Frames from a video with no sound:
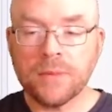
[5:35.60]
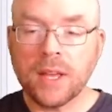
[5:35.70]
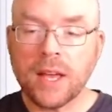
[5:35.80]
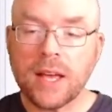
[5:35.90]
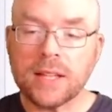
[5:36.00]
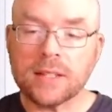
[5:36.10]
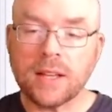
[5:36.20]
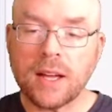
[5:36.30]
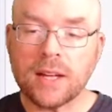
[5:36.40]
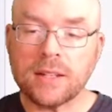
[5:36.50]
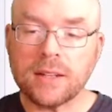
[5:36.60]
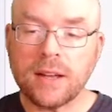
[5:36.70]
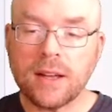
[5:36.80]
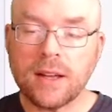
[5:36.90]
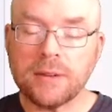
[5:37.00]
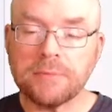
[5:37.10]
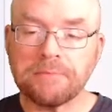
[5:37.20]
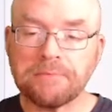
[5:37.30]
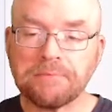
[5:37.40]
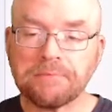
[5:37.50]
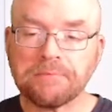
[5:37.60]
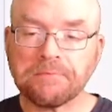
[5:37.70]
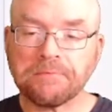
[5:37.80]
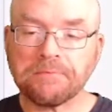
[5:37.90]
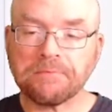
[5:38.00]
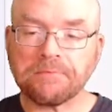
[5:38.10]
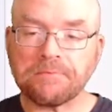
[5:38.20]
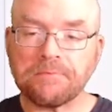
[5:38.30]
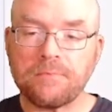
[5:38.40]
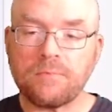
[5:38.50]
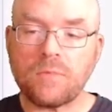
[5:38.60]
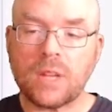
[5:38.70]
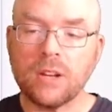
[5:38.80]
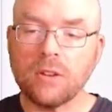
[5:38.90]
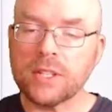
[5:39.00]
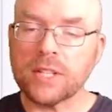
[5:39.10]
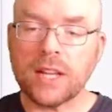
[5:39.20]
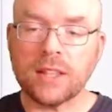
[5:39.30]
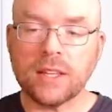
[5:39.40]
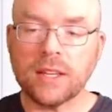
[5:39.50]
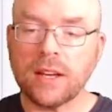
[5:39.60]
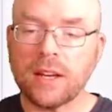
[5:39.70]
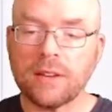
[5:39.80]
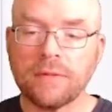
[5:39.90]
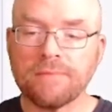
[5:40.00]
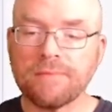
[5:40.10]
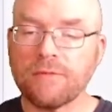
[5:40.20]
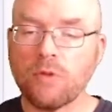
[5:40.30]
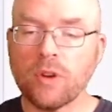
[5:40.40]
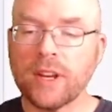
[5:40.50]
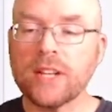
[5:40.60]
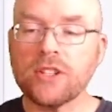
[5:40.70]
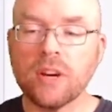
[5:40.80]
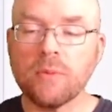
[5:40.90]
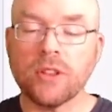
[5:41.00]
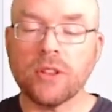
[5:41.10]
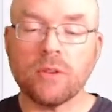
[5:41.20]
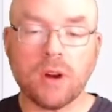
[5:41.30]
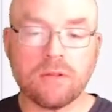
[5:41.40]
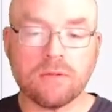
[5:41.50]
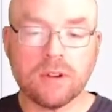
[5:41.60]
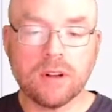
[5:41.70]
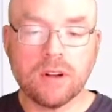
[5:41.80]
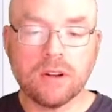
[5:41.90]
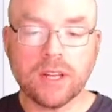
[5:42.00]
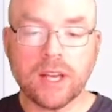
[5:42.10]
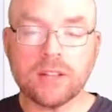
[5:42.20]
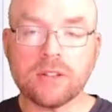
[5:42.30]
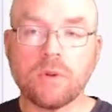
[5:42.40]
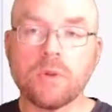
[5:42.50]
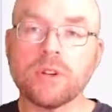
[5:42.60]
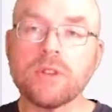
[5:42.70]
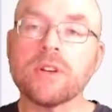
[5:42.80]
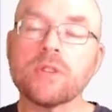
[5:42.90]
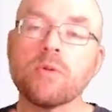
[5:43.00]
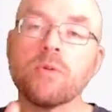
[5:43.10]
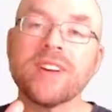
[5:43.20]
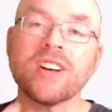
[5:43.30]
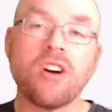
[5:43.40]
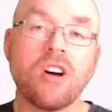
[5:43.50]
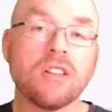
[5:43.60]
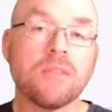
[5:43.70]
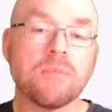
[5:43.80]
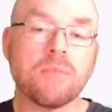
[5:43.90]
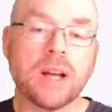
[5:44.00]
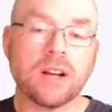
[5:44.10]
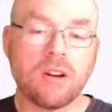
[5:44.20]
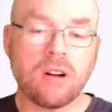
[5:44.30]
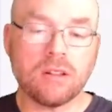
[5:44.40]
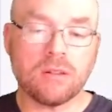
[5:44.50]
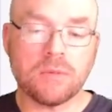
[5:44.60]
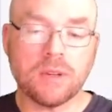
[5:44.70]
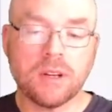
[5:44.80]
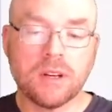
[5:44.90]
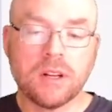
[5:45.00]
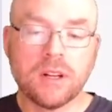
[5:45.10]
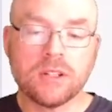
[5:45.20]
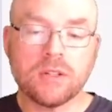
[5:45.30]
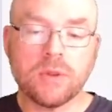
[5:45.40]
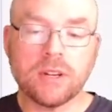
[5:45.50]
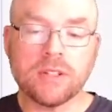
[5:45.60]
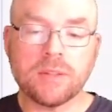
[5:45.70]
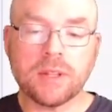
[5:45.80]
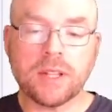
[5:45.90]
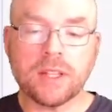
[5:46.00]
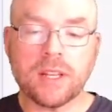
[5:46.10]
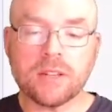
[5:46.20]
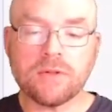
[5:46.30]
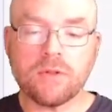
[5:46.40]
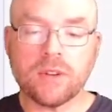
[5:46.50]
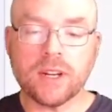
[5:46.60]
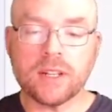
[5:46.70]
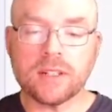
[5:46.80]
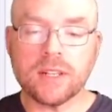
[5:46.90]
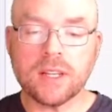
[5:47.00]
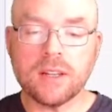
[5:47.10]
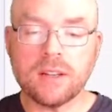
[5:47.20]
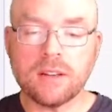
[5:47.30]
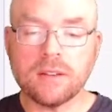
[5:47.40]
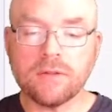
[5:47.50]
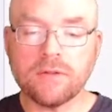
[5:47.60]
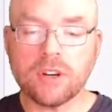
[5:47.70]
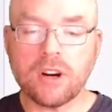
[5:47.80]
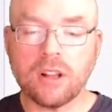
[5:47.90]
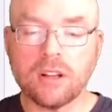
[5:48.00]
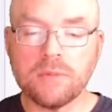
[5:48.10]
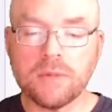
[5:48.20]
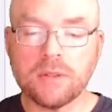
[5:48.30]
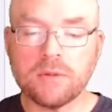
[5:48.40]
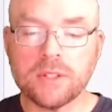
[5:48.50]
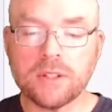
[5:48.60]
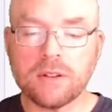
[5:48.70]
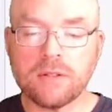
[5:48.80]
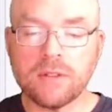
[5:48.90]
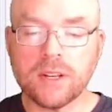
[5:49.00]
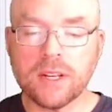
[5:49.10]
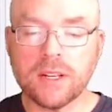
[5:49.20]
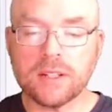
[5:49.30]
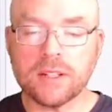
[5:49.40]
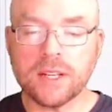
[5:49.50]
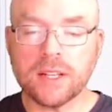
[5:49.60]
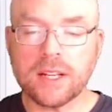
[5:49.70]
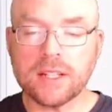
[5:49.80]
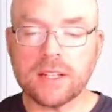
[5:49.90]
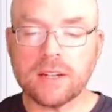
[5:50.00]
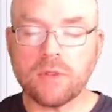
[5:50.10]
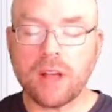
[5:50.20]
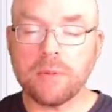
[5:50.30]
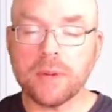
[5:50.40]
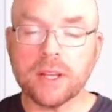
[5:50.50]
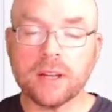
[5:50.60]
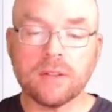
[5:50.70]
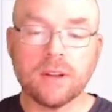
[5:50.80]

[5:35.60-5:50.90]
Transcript: has got, um, you know, it's got the, uh, for each number in the row. Okay, so what we're doing is we're moving column by column. So we can do something like this for int c for column equals zero and c less than, well, how many